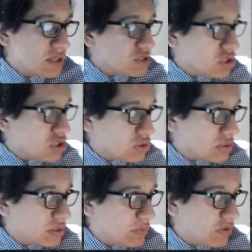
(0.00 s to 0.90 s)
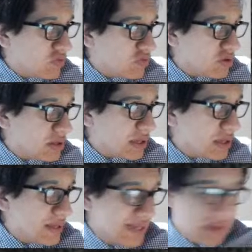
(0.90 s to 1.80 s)
So uh, very, very.
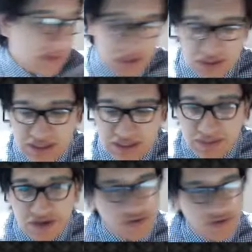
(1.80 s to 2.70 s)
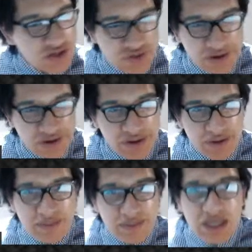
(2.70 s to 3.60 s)
I, I I'd say very, very strong. You
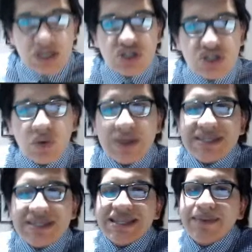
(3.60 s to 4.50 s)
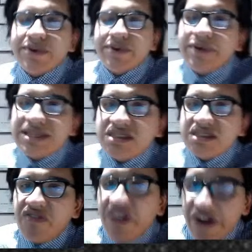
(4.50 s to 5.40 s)
know. So Whigs and Democrats
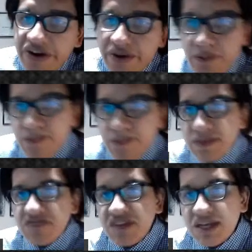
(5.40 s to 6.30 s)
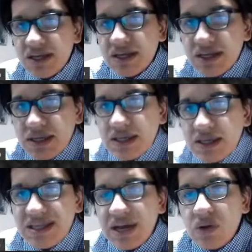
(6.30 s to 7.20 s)
differ, differ
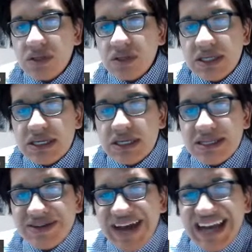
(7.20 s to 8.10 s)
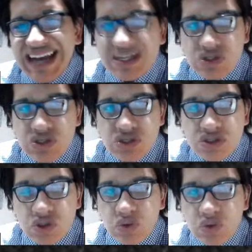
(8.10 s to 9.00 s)
not only in their
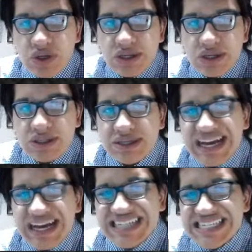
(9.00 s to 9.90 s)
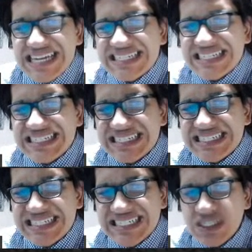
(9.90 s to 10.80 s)
attitudes toward Asia,
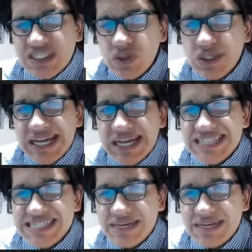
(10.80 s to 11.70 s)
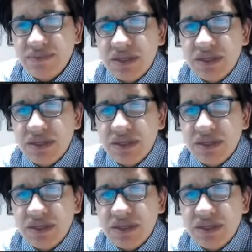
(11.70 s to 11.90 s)
toward Asia.